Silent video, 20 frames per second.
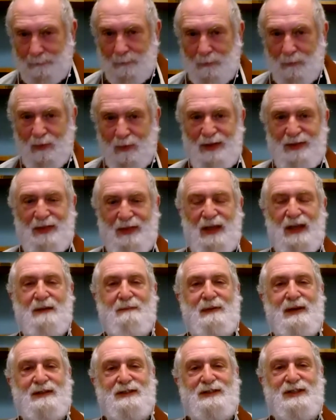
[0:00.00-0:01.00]
one thing
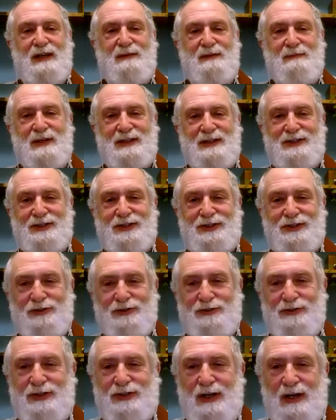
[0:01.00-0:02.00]
about Zen Master
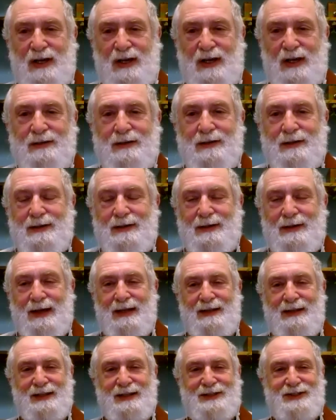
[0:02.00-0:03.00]
Seung Sahn,
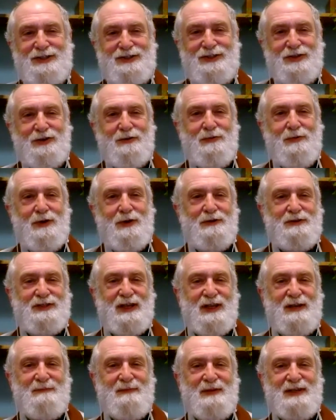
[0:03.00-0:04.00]
and this is a quote,
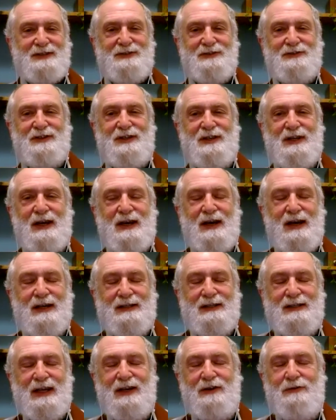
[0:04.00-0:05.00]
Zen Master
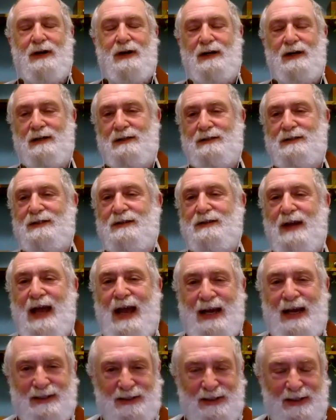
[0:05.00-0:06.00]
Dae Kwang
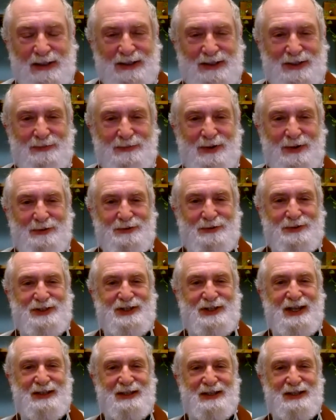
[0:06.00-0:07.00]
actually is the one who
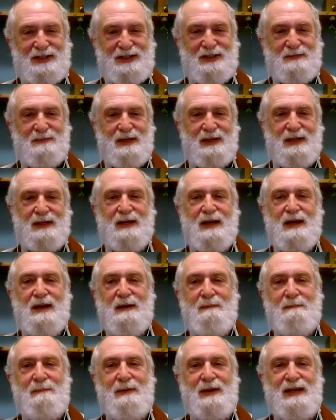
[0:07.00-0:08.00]
said this to me,
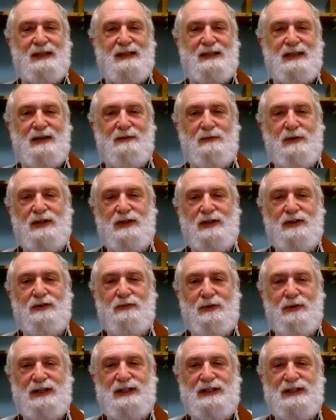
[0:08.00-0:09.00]
but he said, when you're
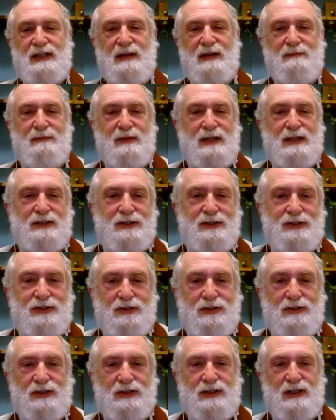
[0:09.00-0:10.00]
with Zen Master
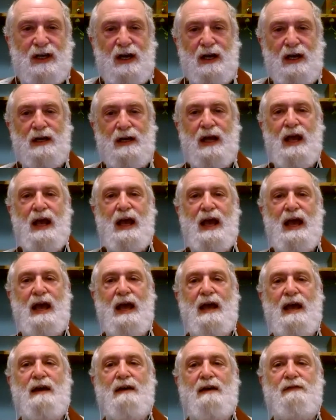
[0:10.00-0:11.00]
Seung Sahn,
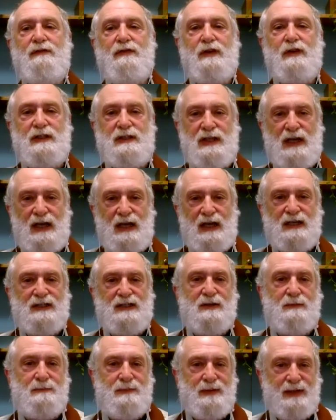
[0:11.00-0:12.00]
every day is
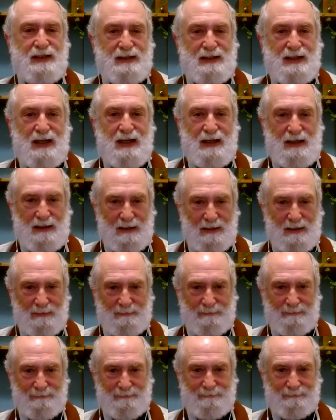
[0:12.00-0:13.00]
a big day.
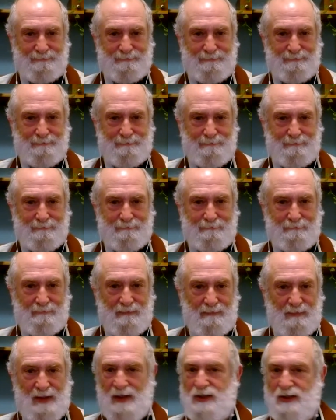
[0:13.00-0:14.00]

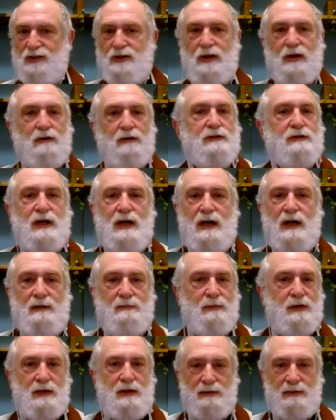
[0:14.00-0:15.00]
There's no time
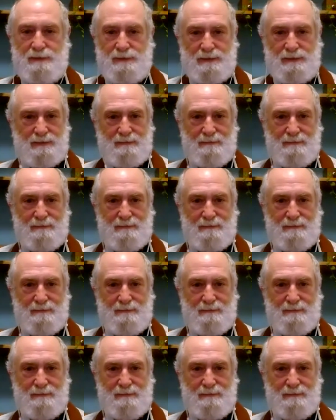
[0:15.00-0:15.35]
off.